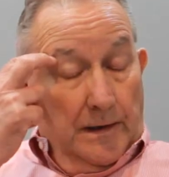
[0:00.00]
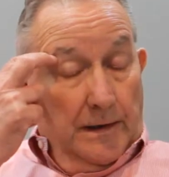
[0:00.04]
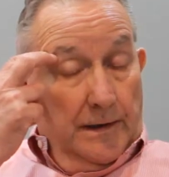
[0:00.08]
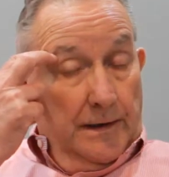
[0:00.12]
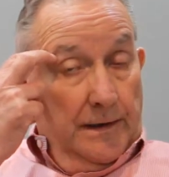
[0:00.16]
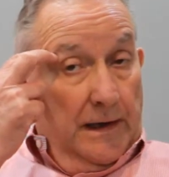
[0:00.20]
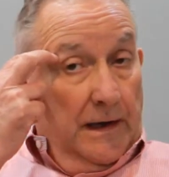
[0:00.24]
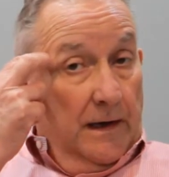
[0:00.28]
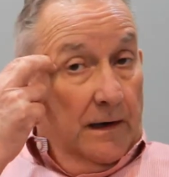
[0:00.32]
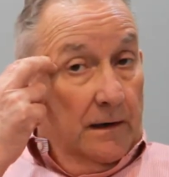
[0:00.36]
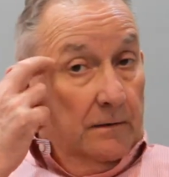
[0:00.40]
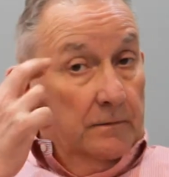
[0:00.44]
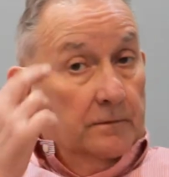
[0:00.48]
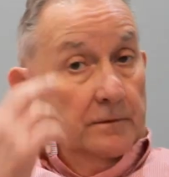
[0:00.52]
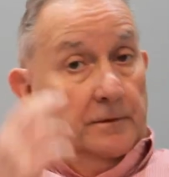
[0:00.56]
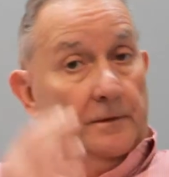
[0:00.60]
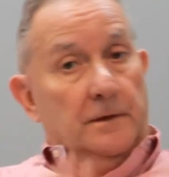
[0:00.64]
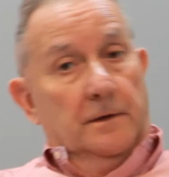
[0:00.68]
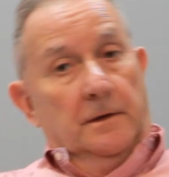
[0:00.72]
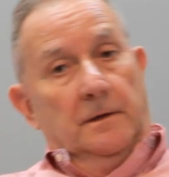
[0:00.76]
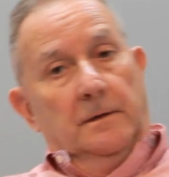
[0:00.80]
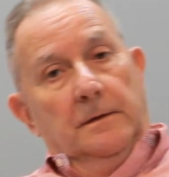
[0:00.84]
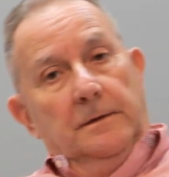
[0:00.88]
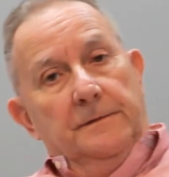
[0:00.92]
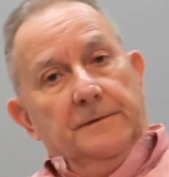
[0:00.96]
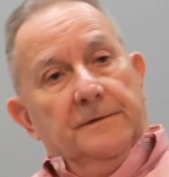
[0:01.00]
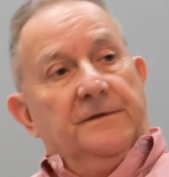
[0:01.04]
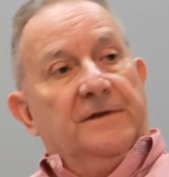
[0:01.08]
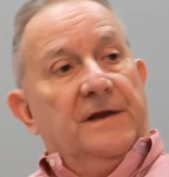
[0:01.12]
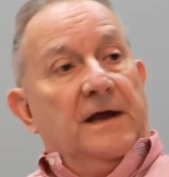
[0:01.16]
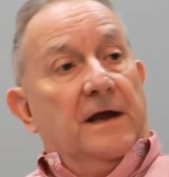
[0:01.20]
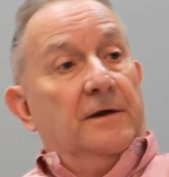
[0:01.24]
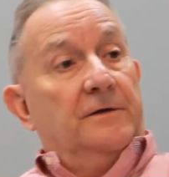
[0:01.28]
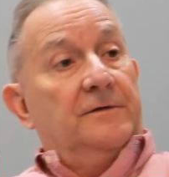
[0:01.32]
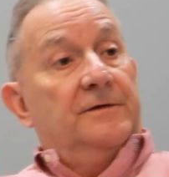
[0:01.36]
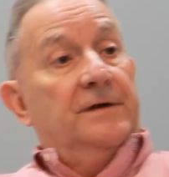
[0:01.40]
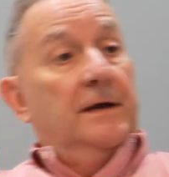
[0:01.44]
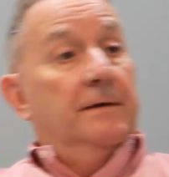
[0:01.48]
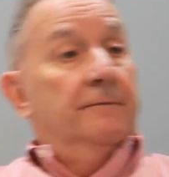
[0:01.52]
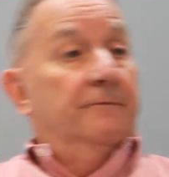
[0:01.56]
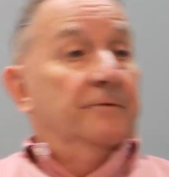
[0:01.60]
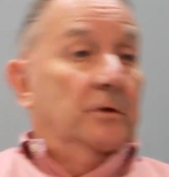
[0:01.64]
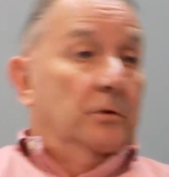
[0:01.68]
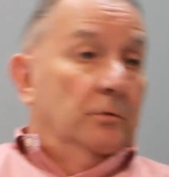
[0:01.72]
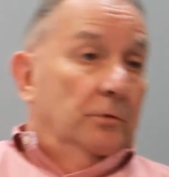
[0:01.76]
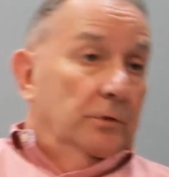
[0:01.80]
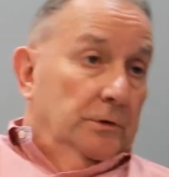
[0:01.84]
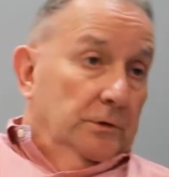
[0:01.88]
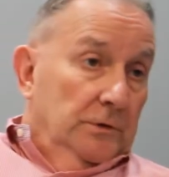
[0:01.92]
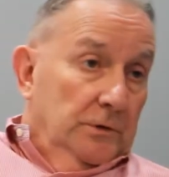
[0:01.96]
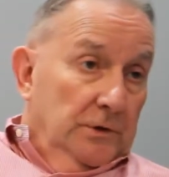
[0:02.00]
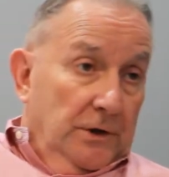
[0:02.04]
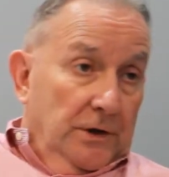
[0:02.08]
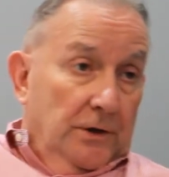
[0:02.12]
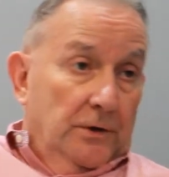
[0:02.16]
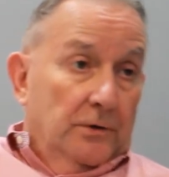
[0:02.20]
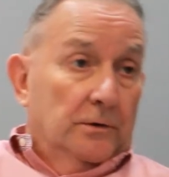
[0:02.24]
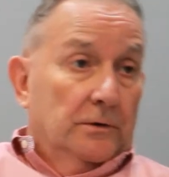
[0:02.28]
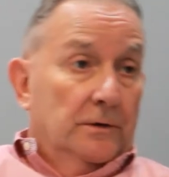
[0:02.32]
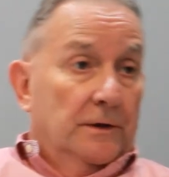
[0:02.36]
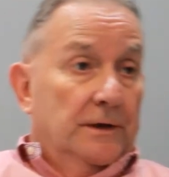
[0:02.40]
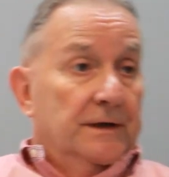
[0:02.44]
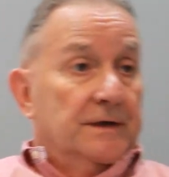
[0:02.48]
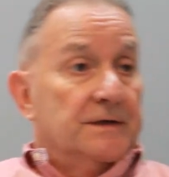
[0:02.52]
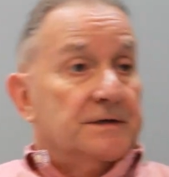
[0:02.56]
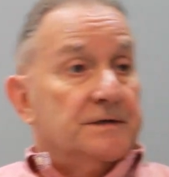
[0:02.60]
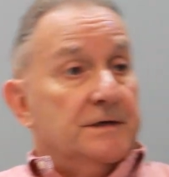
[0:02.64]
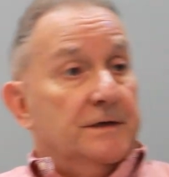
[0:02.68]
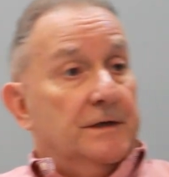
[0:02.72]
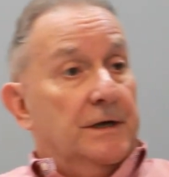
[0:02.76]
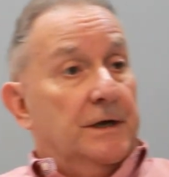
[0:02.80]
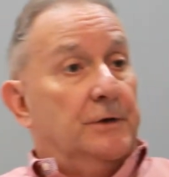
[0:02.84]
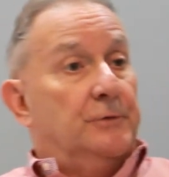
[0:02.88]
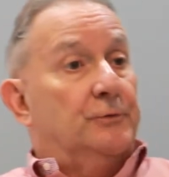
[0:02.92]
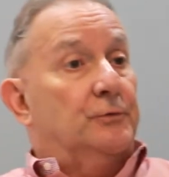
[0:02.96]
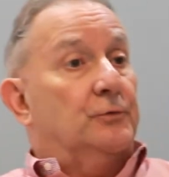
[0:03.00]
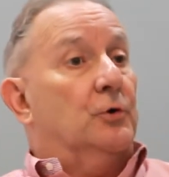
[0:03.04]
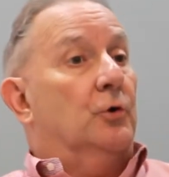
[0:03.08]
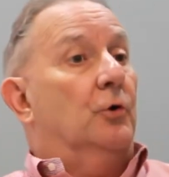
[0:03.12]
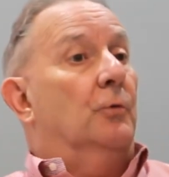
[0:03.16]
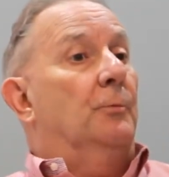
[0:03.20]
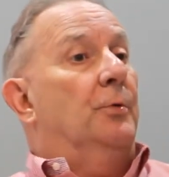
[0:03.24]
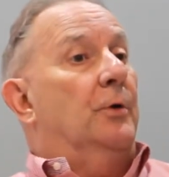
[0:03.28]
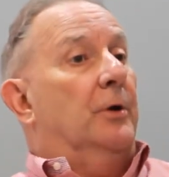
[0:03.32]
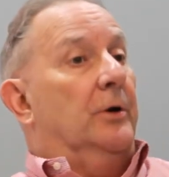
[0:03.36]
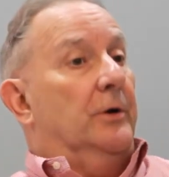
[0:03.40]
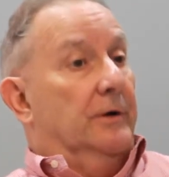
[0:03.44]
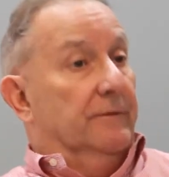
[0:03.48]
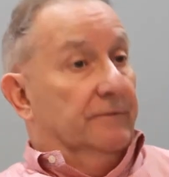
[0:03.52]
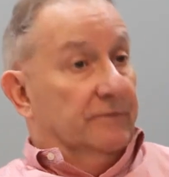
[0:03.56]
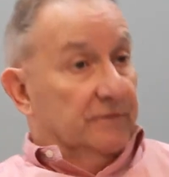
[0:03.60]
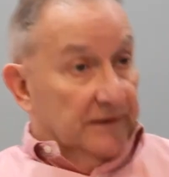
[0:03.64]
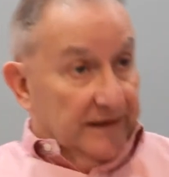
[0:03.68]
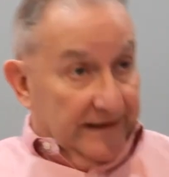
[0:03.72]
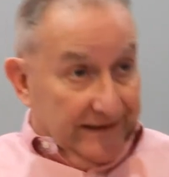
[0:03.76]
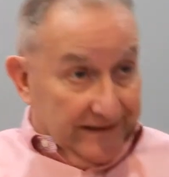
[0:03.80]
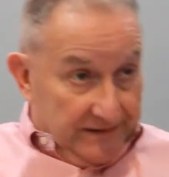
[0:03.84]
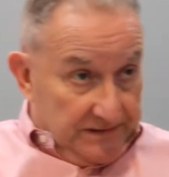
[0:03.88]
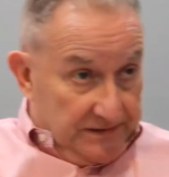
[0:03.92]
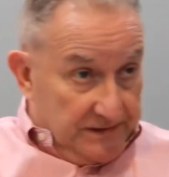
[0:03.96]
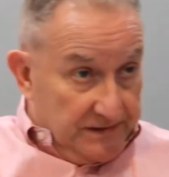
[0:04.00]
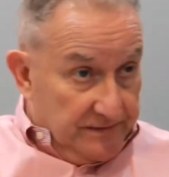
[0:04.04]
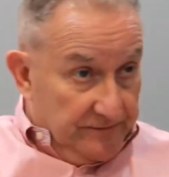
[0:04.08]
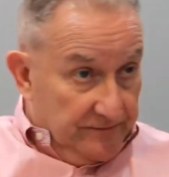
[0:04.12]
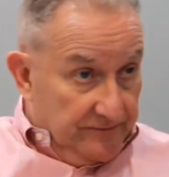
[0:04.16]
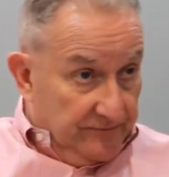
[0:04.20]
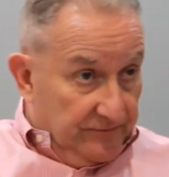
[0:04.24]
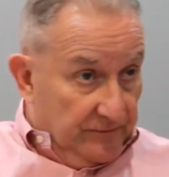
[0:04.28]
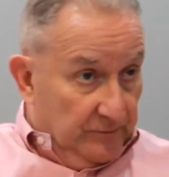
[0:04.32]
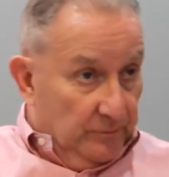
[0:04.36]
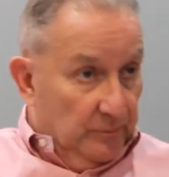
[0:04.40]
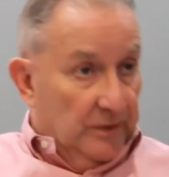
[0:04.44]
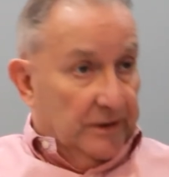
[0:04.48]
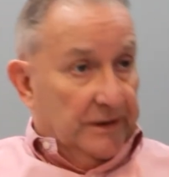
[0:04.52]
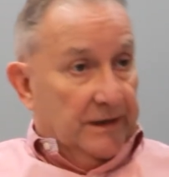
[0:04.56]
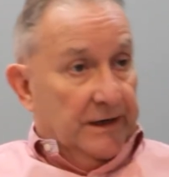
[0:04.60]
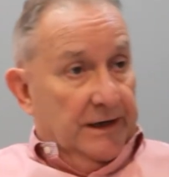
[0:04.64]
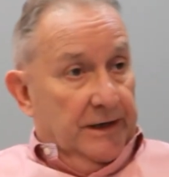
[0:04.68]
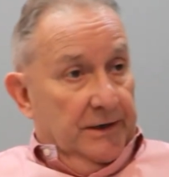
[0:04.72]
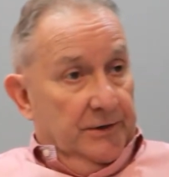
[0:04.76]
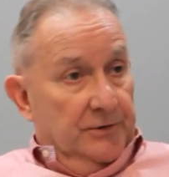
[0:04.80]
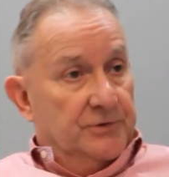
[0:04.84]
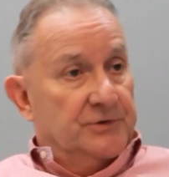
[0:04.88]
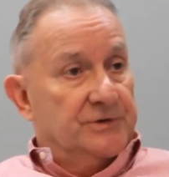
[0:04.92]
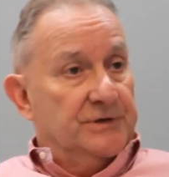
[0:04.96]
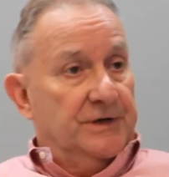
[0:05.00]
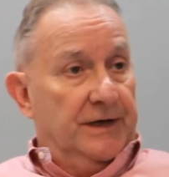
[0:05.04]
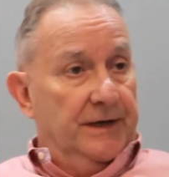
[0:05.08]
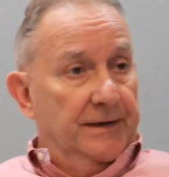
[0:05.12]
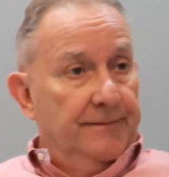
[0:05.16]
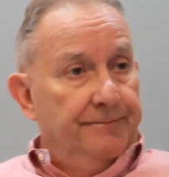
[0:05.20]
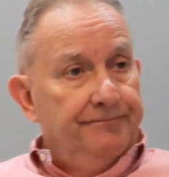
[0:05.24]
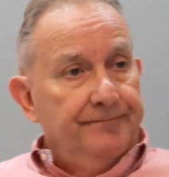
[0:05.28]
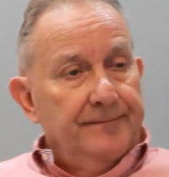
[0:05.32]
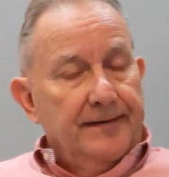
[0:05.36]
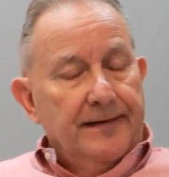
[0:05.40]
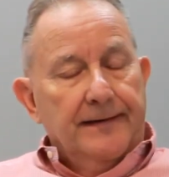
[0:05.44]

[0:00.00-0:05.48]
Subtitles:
Now, downtime viewer literally is an integral part of LEDs, from what I understand.